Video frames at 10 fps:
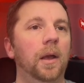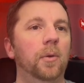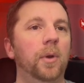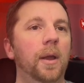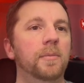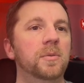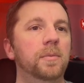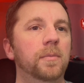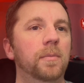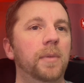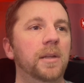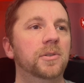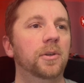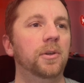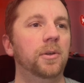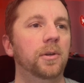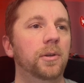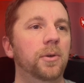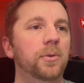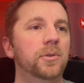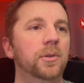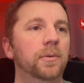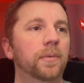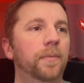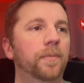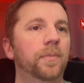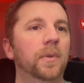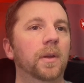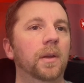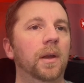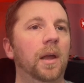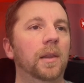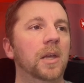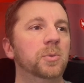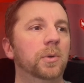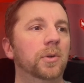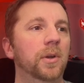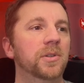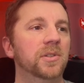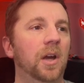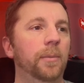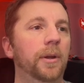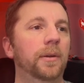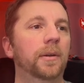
Ram's mates are ewes. Last word of grace is amen.